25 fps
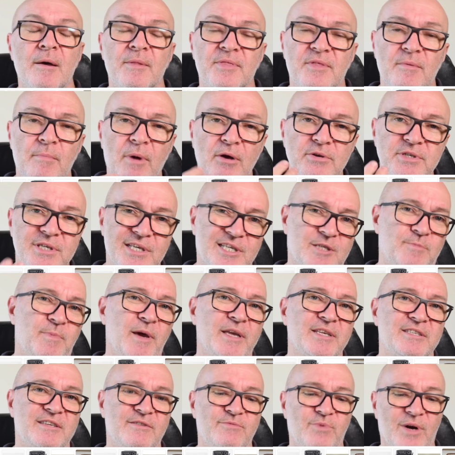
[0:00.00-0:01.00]
The most
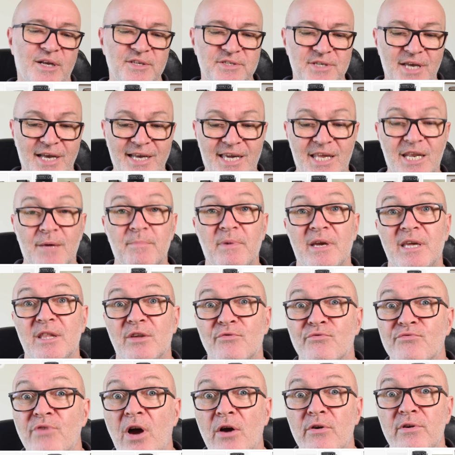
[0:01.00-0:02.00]
expensive ones are going to be the
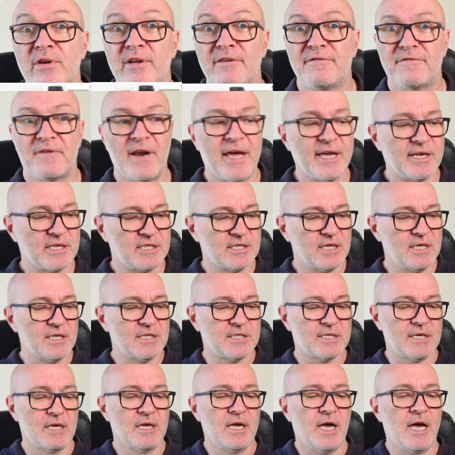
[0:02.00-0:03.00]

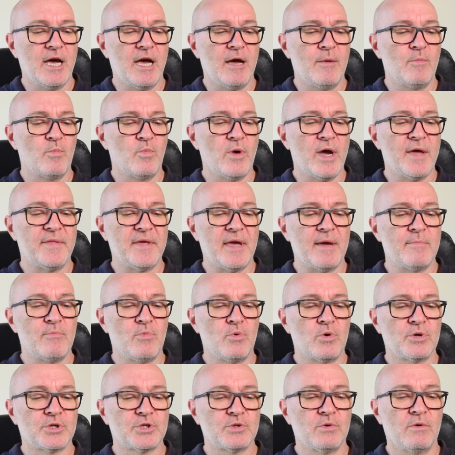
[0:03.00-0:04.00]
Rolleiflexes, where they're
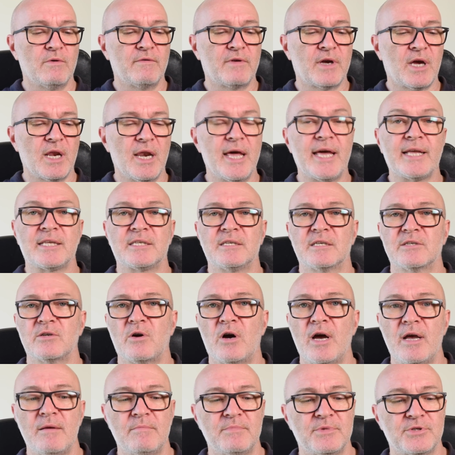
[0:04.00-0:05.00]
more sort of collector's
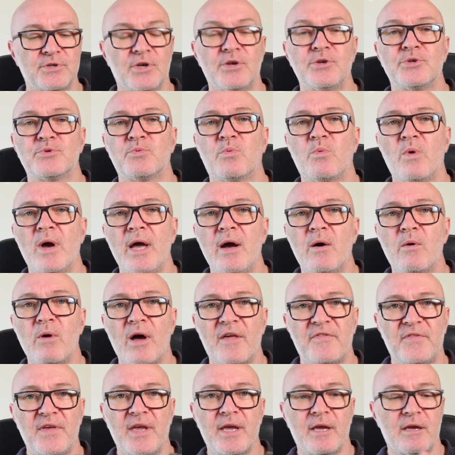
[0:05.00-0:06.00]
items as well, I
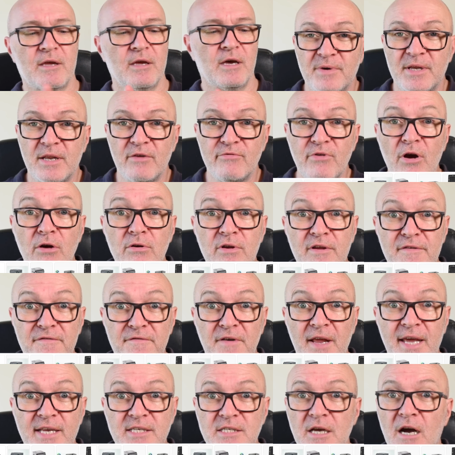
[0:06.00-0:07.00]
think. But the
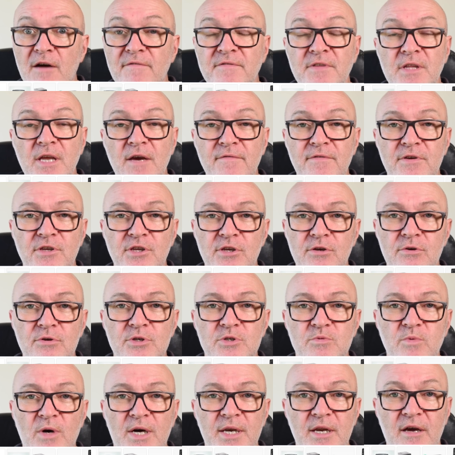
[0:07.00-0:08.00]
Rolleiflex, I've never
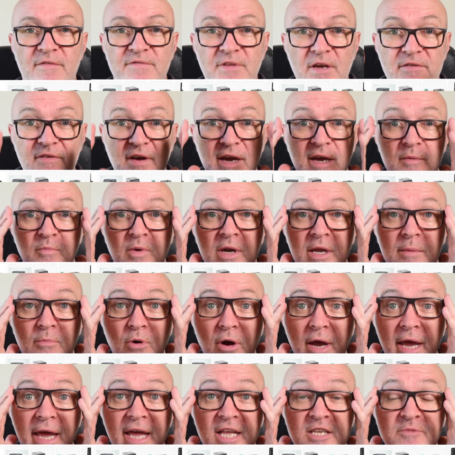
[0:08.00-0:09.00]
used one. I've never had one in
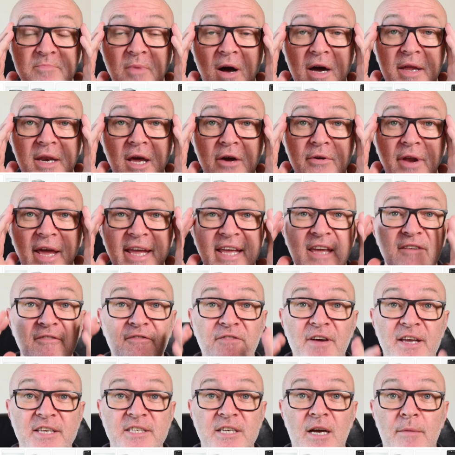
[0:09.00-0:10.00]
my hands, but I know they can
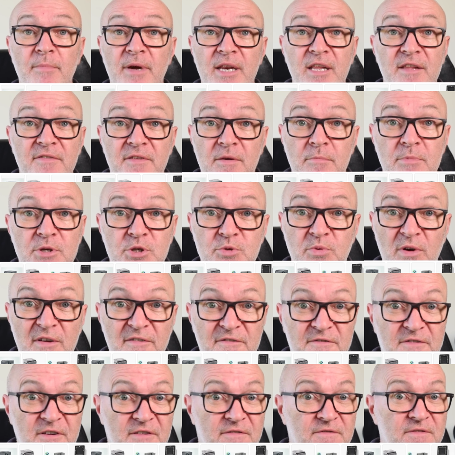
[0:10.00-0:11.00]
fetch up anything between
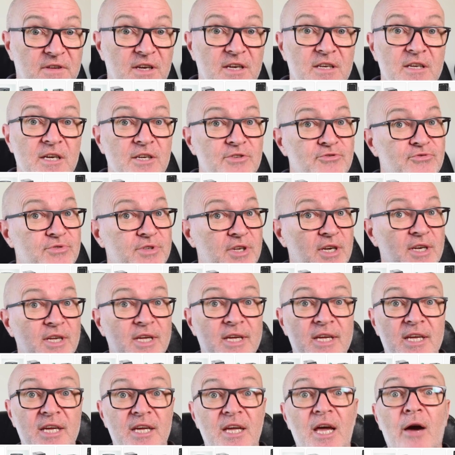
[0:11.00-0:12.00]
£1,500
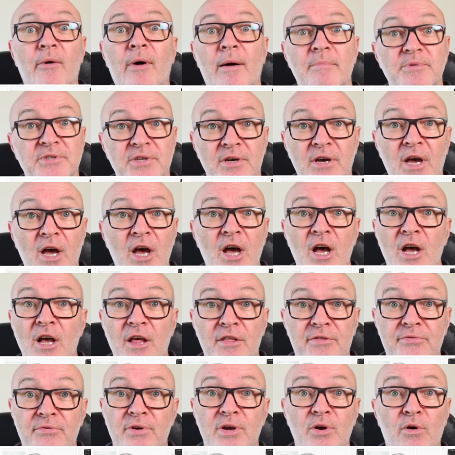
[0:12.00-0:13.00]
and go up to
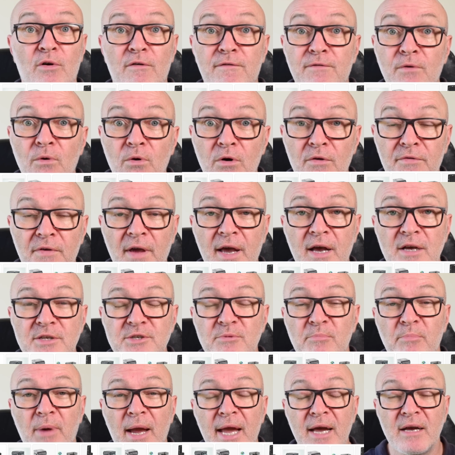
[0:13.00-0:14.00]
£3,000 or
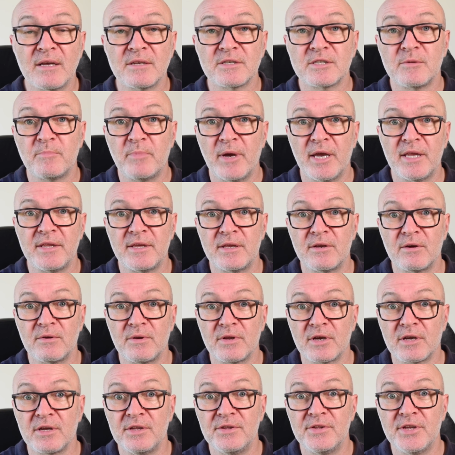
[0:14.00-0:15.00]
£4,000, depending on
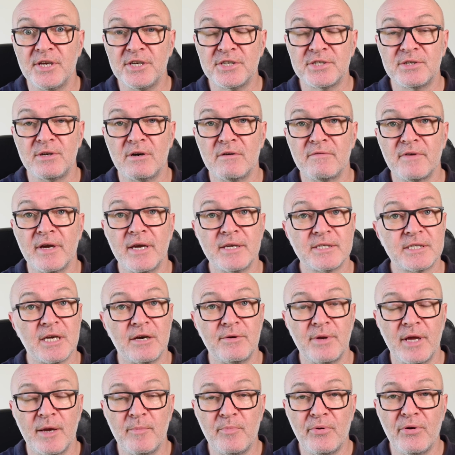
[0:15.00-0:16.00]
the condition of it.
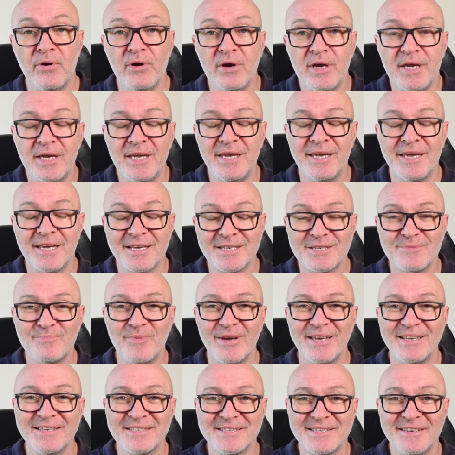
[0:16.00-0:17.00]
So they're pretty
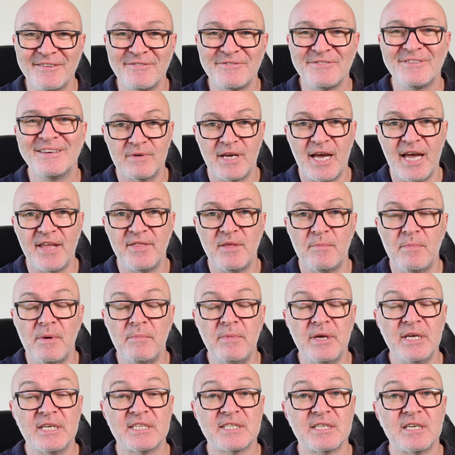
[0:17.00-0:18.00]
expensive. And the
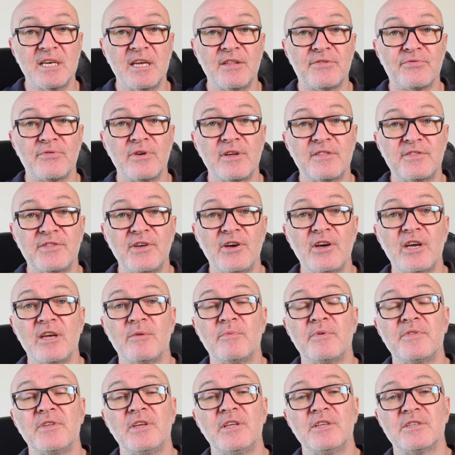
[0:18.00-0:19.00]
Mamiya C330
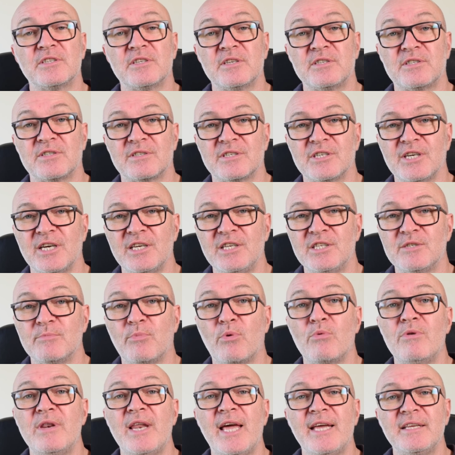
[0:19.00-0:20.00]
with the
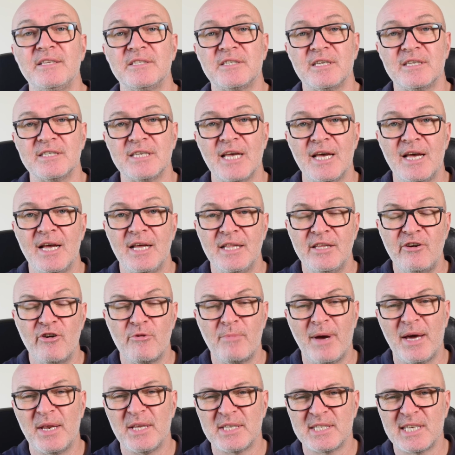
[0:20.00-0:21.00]
interchangeable lenses, they're
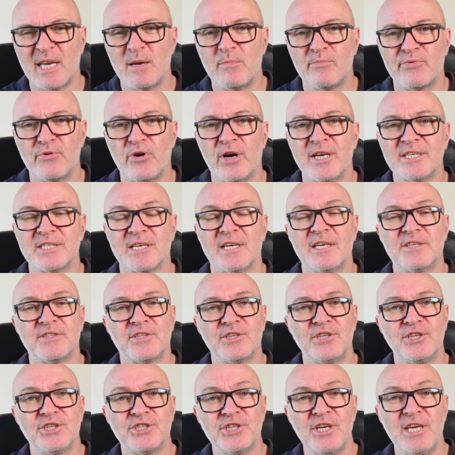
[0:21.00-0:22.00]
about the same price as
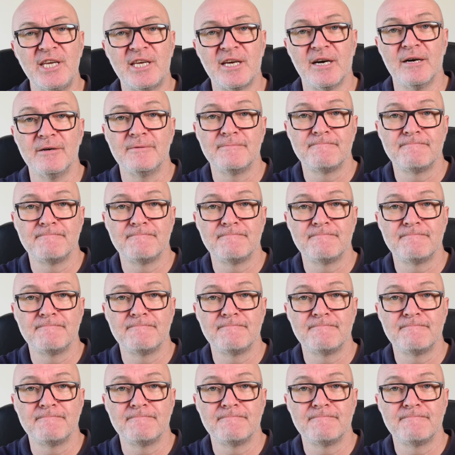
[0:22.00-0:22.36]
the Yashica.